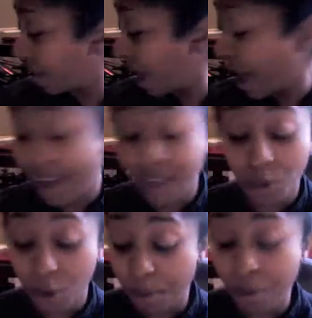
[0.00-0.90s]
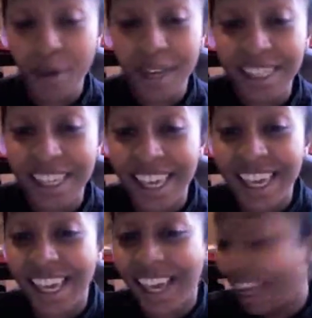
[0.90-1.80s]
my eyes were
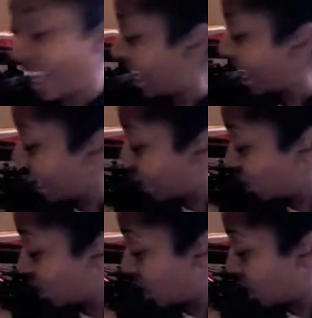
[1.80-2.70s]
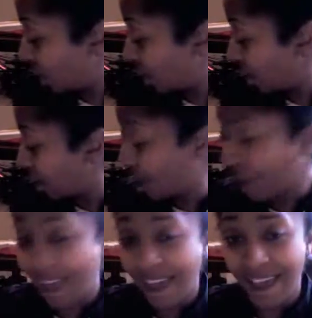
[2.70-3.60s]
pretty itchy
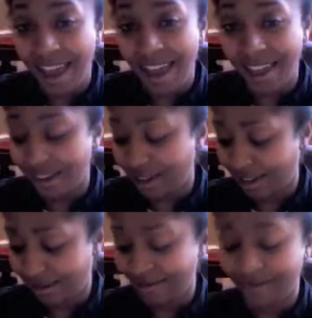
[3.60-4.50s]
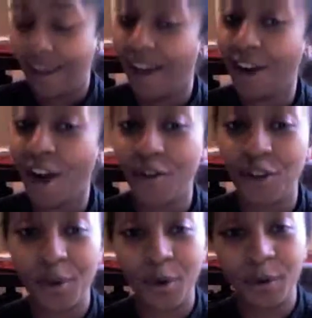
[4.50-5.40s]
and
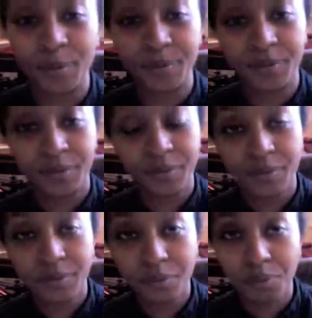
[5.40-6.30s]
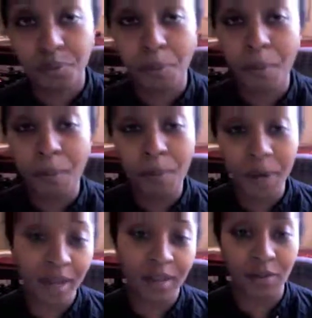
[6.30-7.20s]
uncomfortable
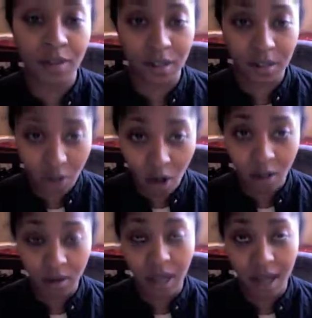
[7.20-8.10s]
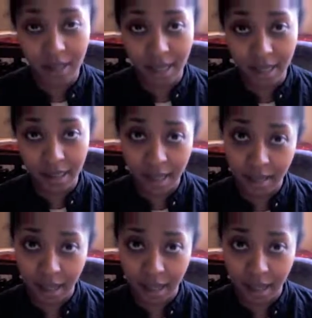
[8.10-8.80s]
because of the salt content in the